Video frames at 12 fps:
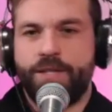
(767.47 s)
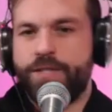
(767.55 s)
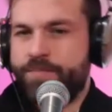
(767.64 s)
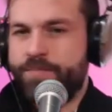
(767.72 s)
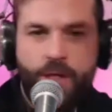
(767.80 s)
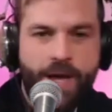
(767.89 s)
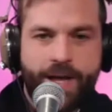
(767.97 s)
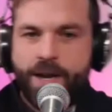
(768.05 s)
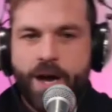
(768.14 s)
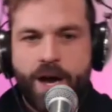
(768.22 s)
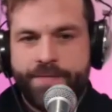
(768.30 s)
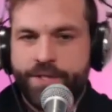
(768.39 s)
I'll just block it
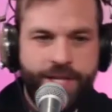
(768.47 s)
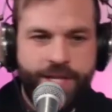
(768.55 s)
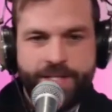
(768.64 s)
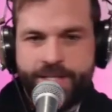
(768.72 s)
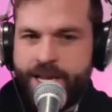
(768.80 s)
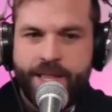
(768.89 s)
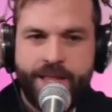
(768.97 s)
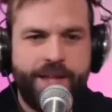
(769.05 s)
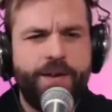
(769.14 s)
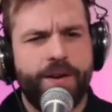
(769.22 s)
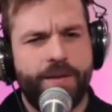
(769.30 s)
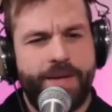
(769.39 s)
off and she can stay.
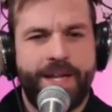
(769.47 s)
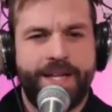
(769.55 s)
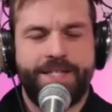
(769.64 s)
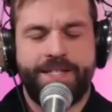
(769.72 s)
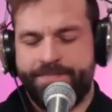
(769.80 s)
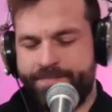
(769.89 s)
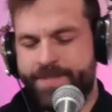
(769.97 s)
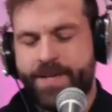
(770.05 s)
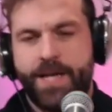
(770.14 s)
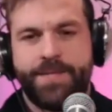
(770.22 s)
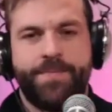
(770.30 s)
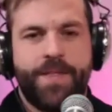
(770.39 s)
It's
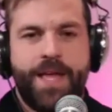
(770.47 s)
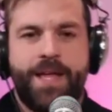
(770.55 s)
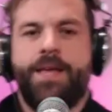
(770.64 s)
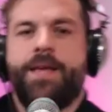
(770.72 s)
awesome for that.